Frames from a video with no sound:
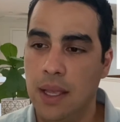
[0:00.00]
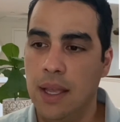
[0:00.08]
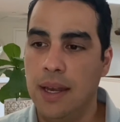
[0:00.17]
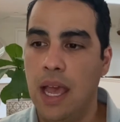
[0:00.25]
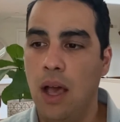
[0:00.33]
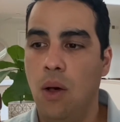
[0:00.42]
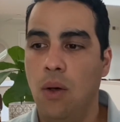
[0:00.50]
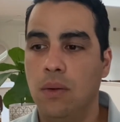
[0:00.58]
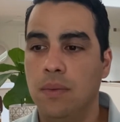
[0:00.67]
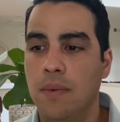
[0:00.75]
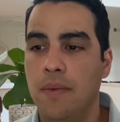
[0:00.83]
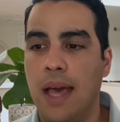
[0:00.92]

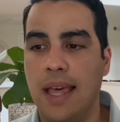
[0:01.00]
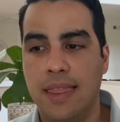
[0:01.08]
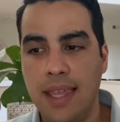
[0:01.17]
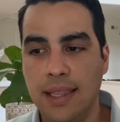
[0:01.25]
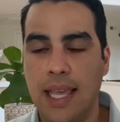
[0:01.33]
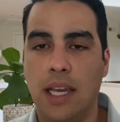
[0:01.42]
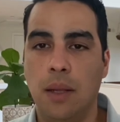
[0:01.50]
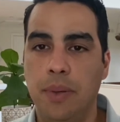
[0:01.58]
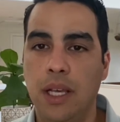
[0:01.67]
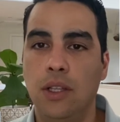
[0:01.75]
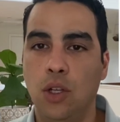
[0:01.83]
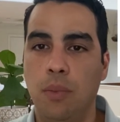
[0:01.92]
Now, I think that could
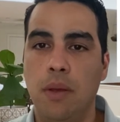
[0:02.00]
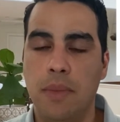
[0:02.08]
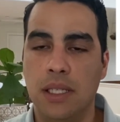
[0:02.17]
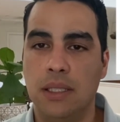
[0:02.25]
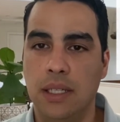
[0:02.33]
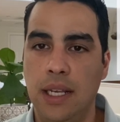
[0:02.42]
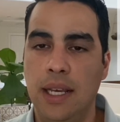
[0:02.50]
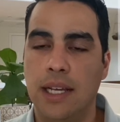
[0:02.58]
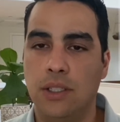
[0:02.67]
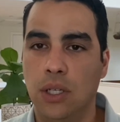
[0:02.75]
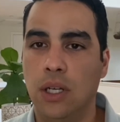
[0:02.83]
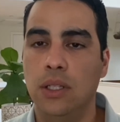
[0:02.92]
be a little bit misleading. I
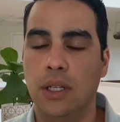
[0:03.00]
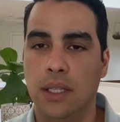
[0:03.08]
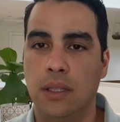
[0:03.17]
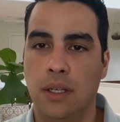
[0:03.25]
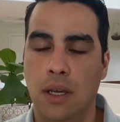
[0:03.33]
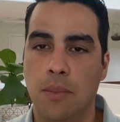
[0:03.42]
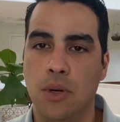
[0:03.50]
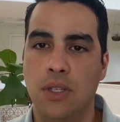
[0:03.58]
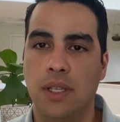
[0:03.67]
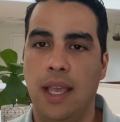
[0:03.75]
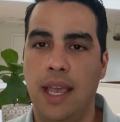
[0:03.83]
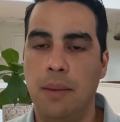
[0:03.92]
took a look at the
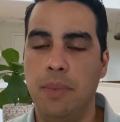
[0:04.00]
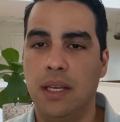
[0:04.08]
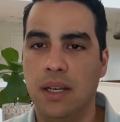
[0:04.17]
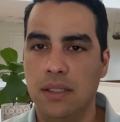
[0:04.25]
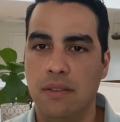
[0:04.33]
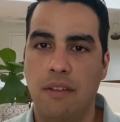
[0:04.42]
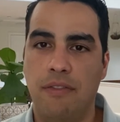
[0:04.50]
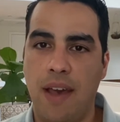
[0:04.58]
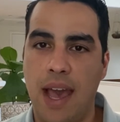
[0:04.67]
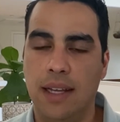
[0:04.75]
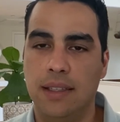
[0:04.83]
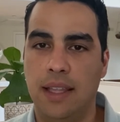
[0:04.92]
numbers, and because of the
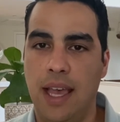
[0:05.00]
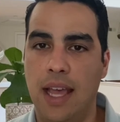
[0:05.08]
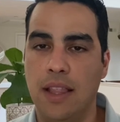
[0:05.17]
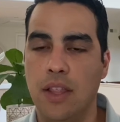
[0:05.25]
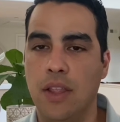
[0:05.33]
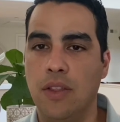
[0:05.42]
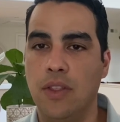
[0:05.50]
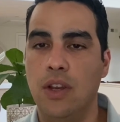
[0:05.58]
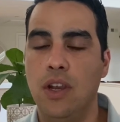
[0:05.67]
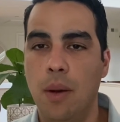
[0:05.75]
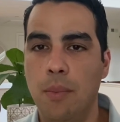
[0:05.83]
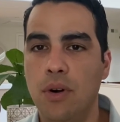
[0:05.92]
fact that the
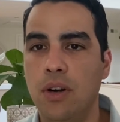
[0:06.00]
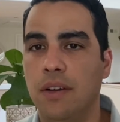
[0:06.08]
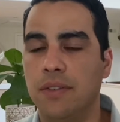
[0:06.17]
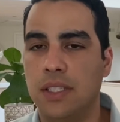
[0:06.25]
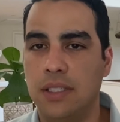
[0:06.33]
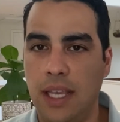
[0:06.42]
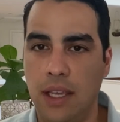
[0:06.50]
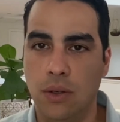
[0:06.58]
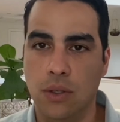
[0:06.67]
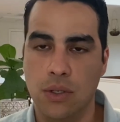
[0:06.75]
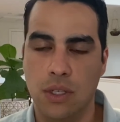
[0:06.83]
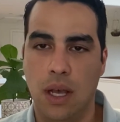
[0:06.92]
number of
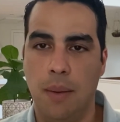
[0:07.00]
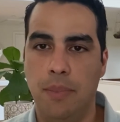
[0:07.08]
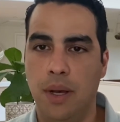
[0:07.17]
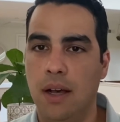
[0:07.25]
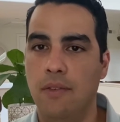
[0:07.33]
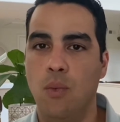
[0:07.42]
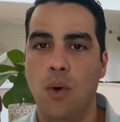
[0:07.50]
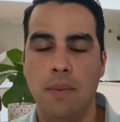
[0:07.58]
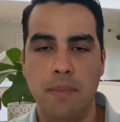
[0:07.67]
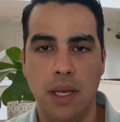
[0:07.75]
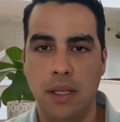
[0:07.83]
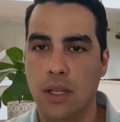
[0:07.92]
sales above
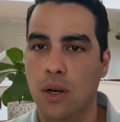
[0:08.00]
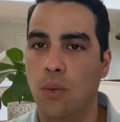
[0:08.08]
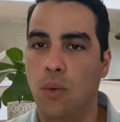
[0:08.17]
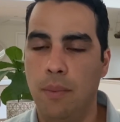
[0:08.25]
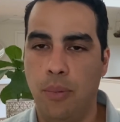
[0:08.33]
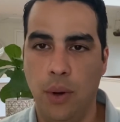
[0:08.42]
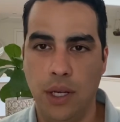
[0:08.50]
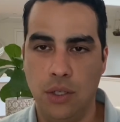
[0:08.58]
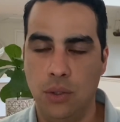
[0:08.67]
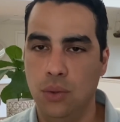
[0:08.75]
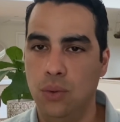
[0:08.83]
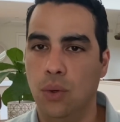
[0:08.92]
one million or one point
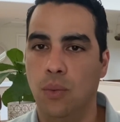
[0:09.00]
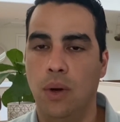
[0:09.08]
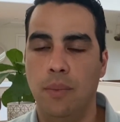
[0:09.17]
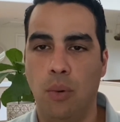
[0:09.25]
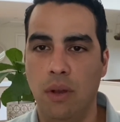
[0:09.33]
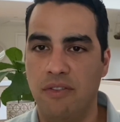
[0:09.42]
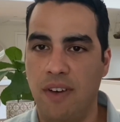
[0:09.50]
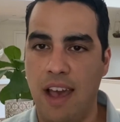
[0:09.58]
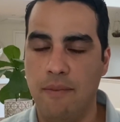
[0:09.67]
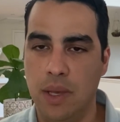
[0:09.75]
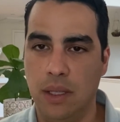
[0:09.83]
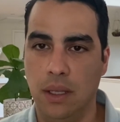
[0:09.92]
two or one point
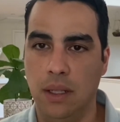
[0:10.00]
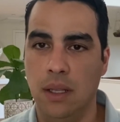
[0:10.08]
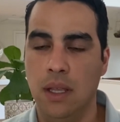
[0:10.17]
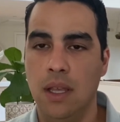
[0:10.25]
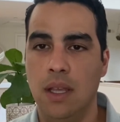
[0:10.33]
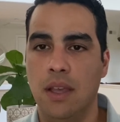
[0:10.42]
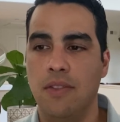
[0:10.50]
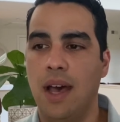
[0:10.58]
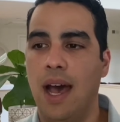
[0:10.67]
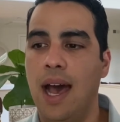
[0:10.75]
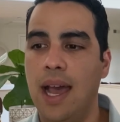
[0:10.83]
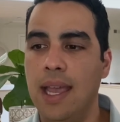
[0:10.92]
five million, the
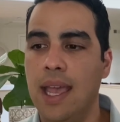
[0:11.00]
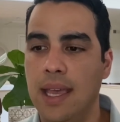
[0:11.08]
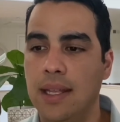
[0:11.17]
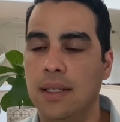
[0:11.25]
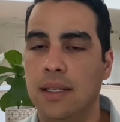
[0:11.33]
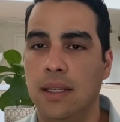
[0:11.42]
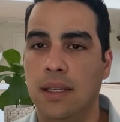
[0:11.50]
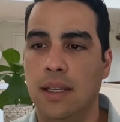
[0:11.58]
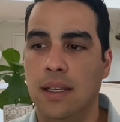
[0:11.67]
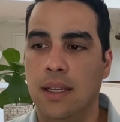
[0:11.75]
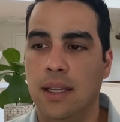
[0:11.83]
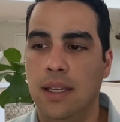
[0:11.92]
high end
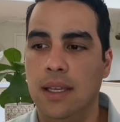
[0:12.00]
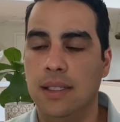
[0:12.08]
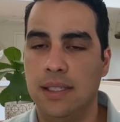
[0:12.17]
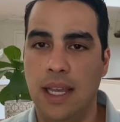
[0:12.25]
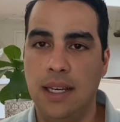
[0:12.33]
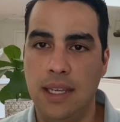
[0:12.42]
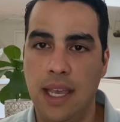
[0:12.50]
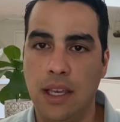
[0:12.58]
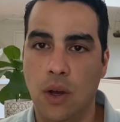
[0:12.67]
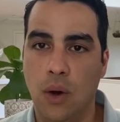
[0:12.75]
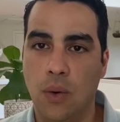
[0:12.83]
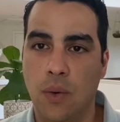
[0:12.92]
in San
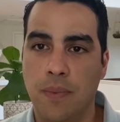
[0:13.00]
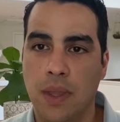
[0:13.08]
Diego,